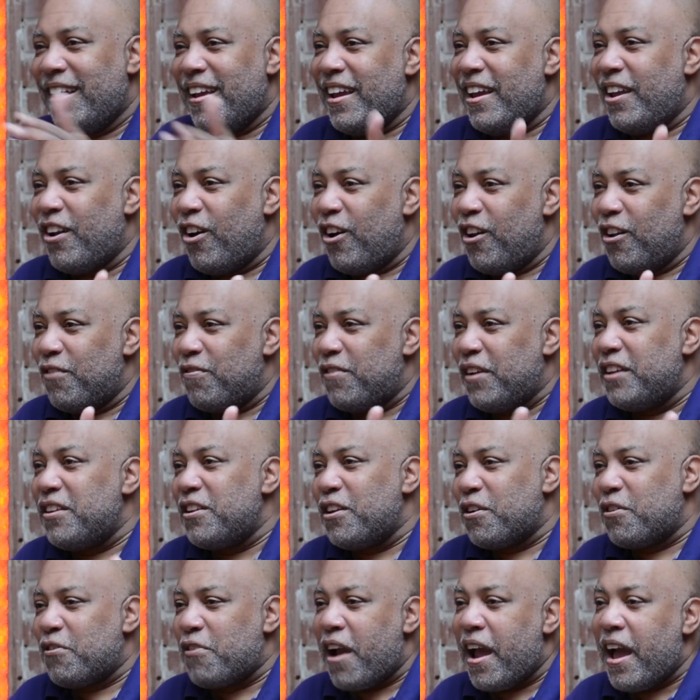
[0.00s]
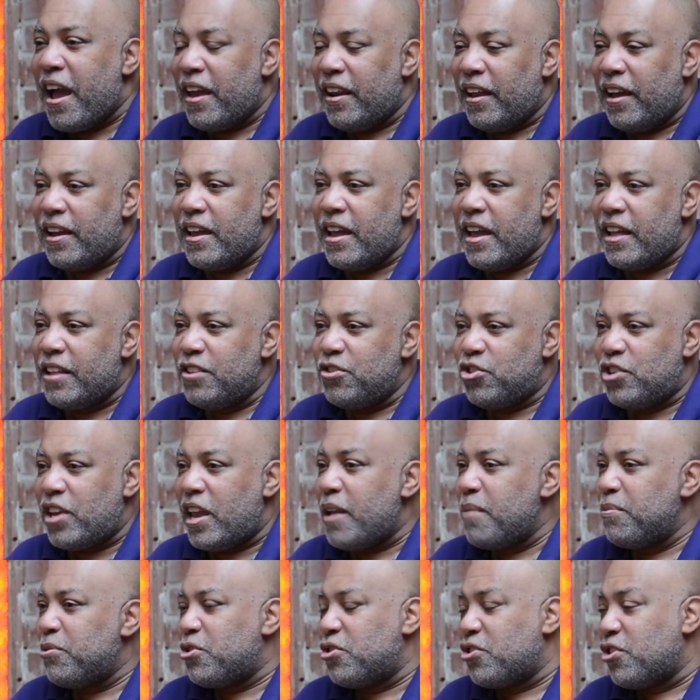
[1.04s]
in all of undergrad. I had
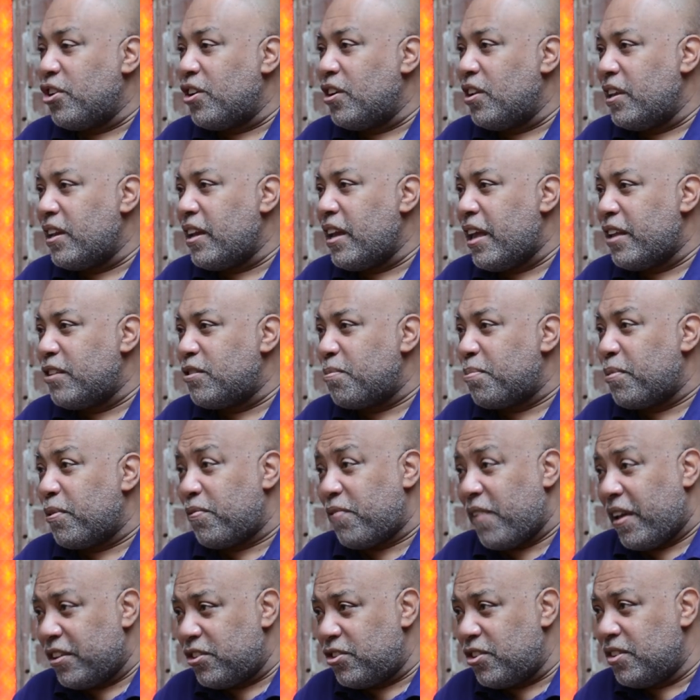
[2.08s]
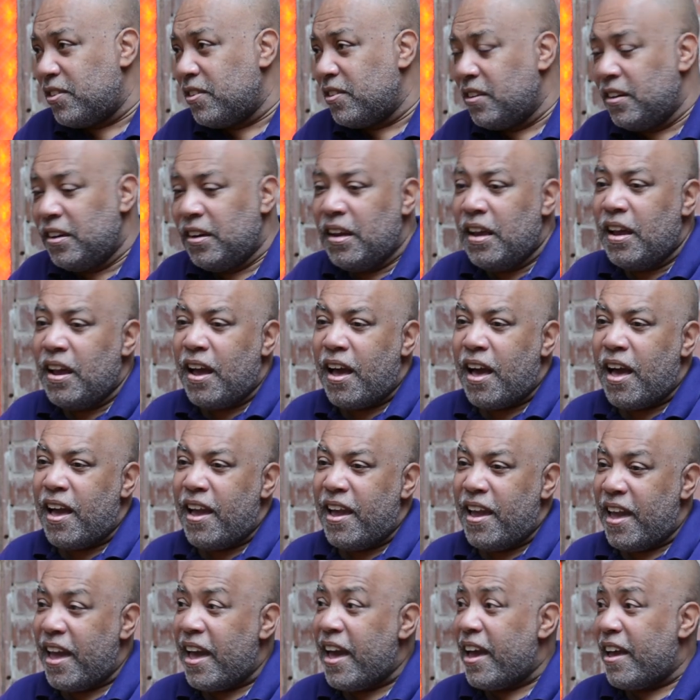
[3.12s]
James Stirling as a professor. Wow, that's
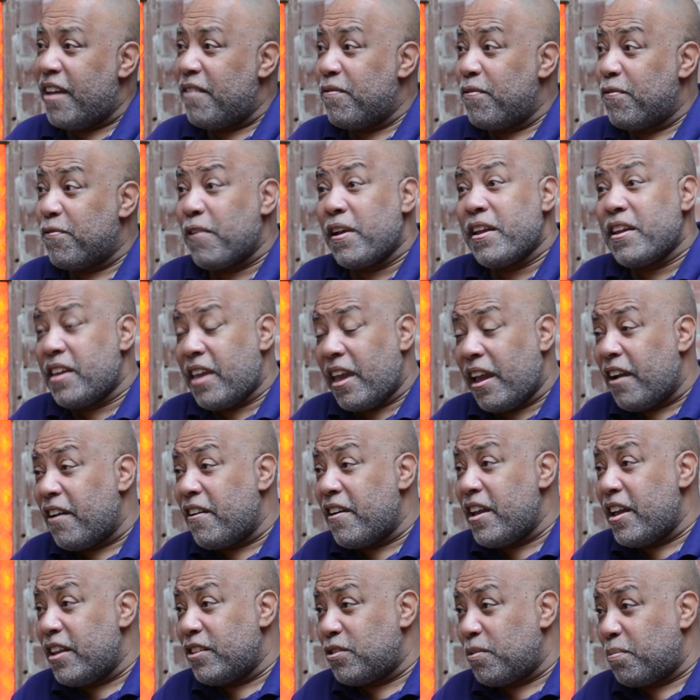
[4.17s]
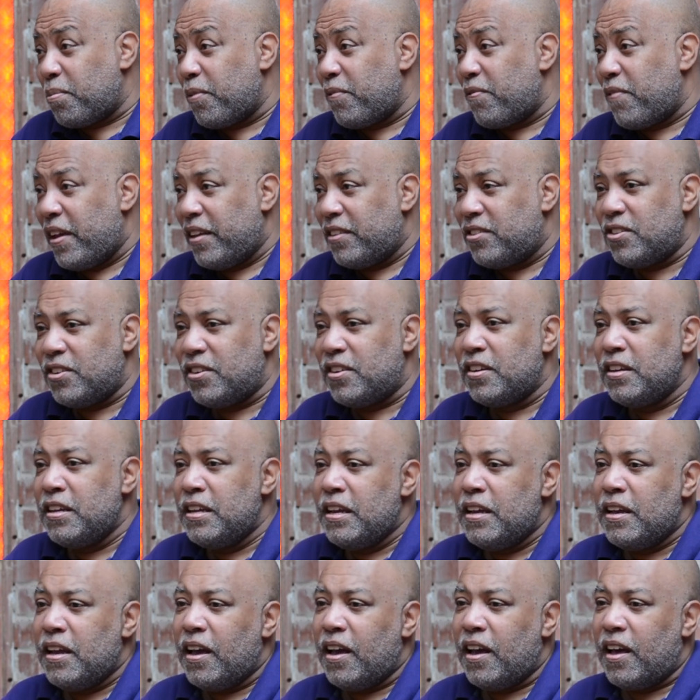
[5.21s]
amazing. I had Frank Gehry as a professor.
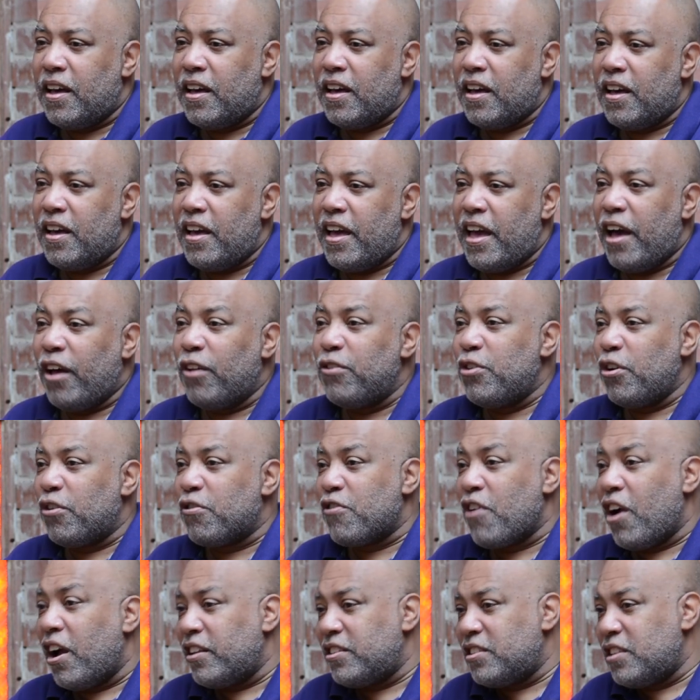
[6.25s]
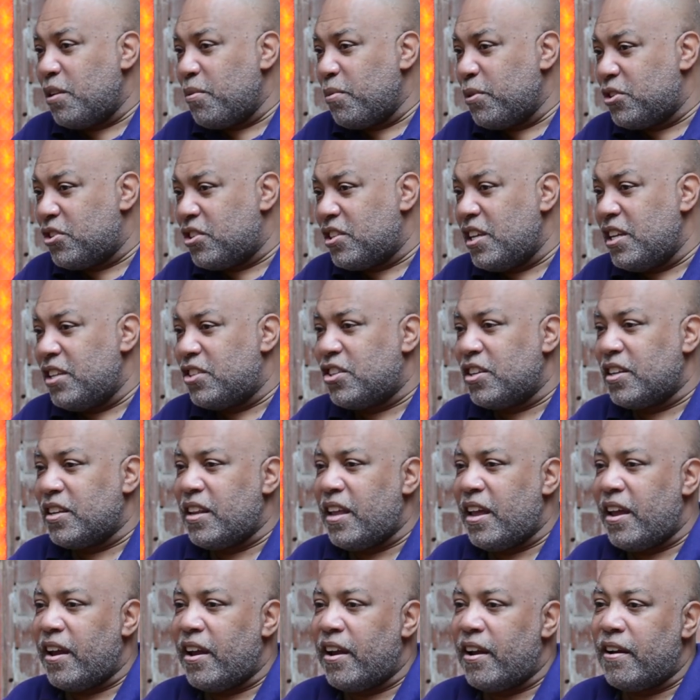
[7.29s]
Aldo Rossi was teaching
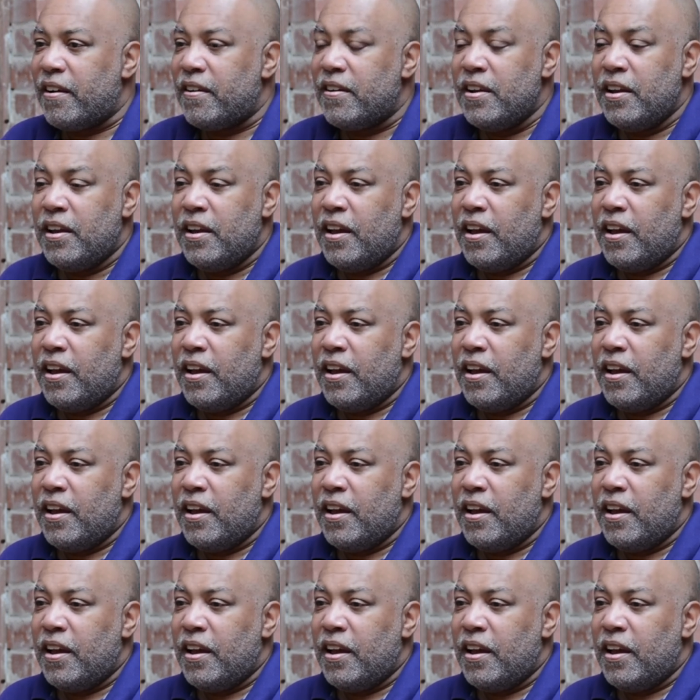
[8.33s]
there.